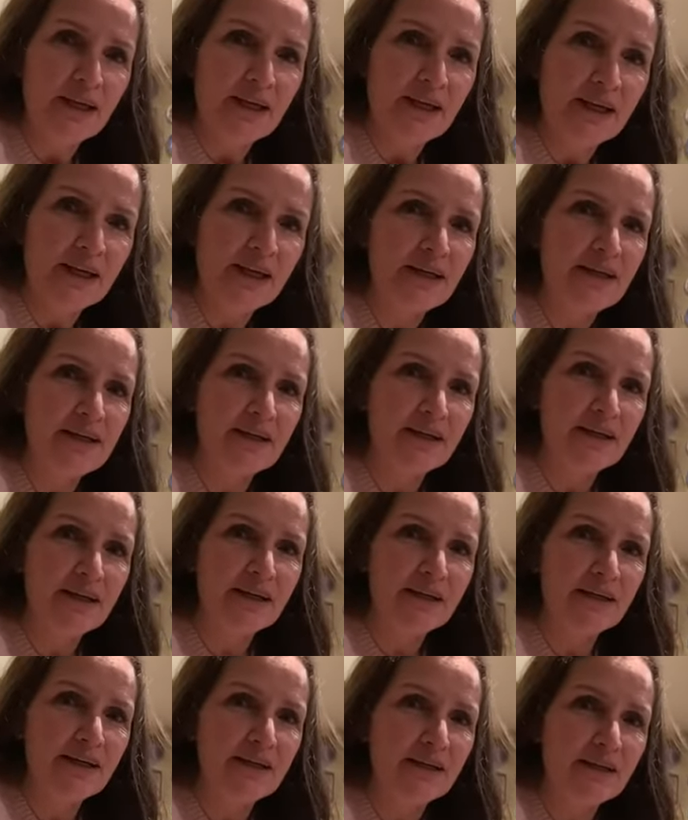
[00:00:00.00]
And
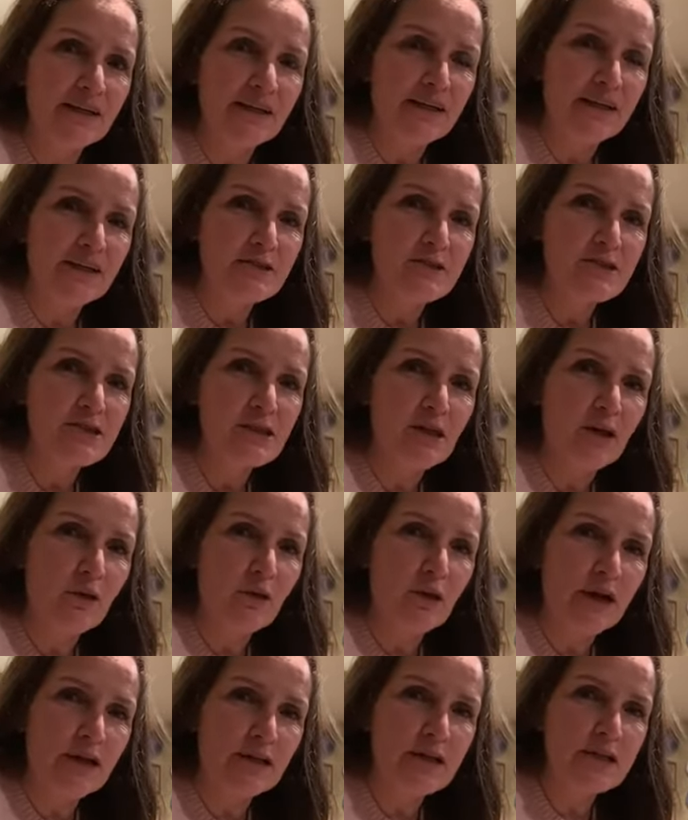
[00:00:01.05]

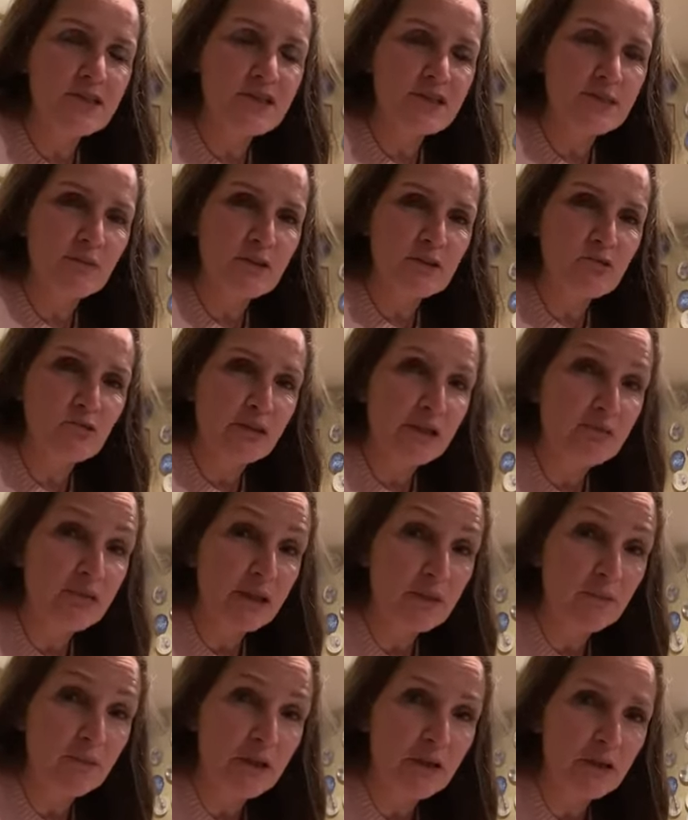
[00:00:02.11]
so unless someone's really
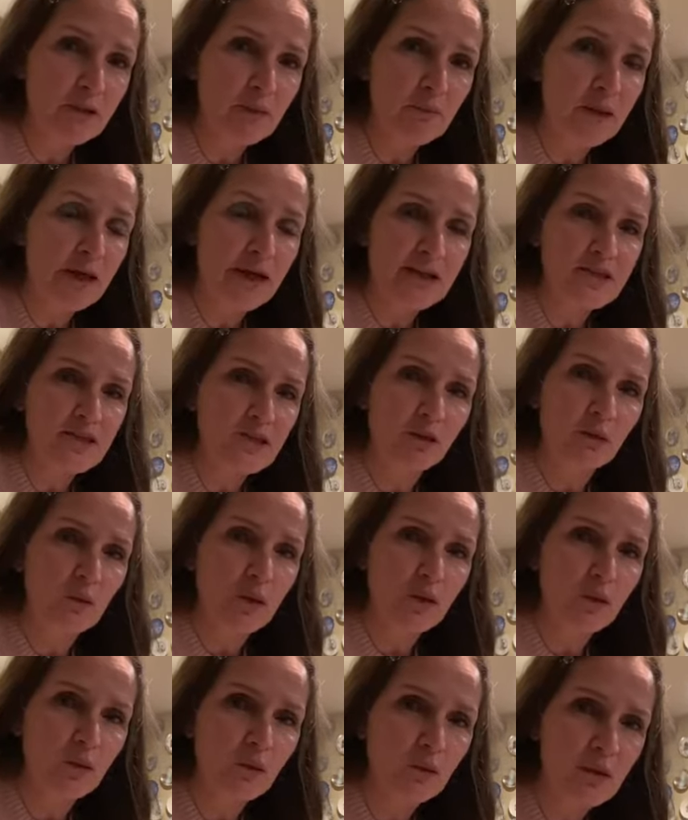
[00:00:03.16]
recommended the place, I
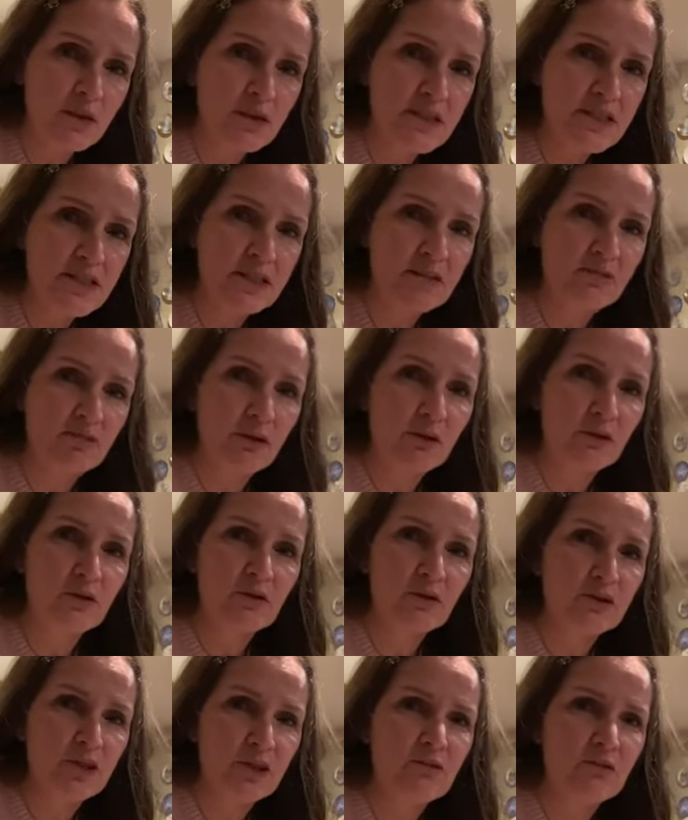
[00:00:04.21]
won't order the seafood
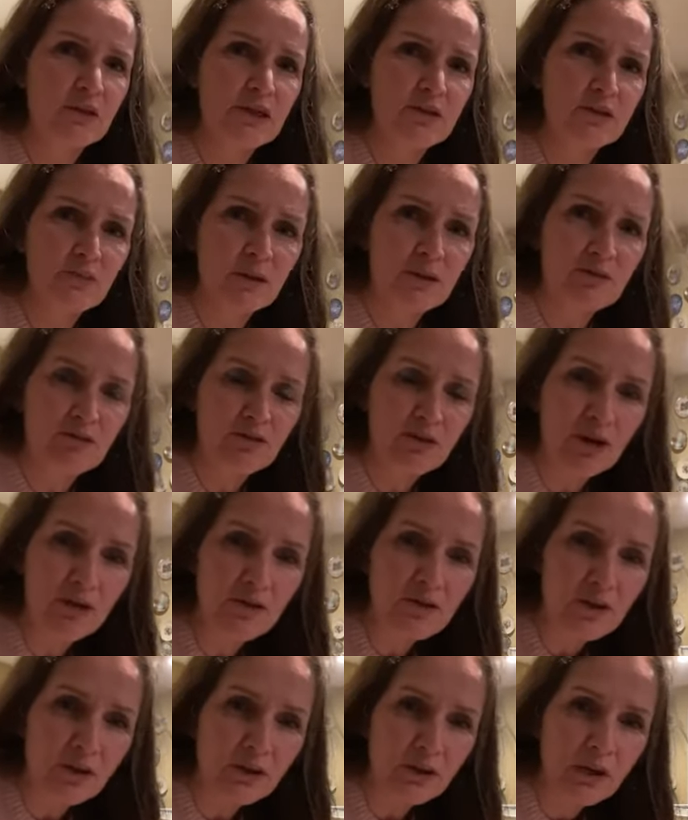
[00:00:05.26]
because generally it's been
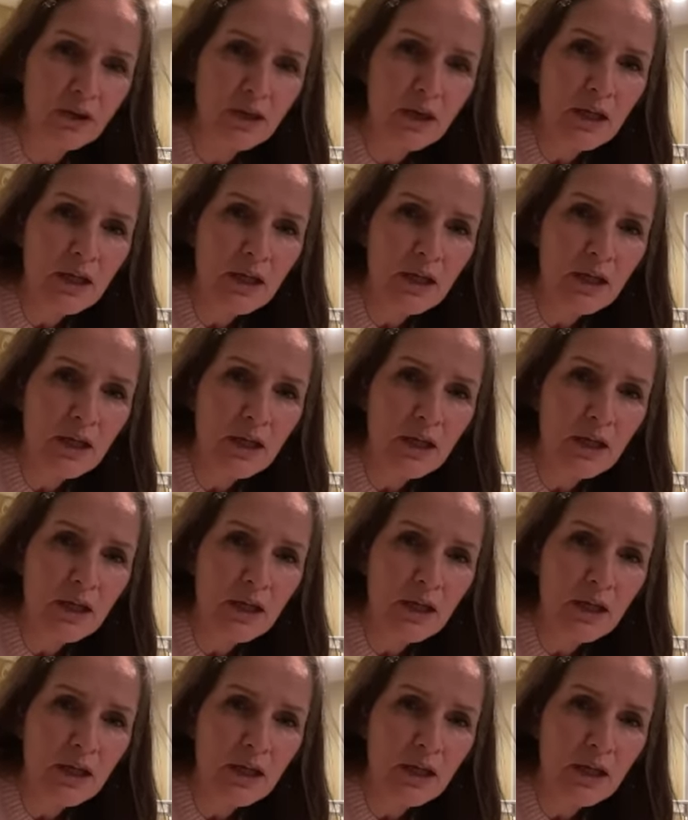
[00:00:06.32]
frozen.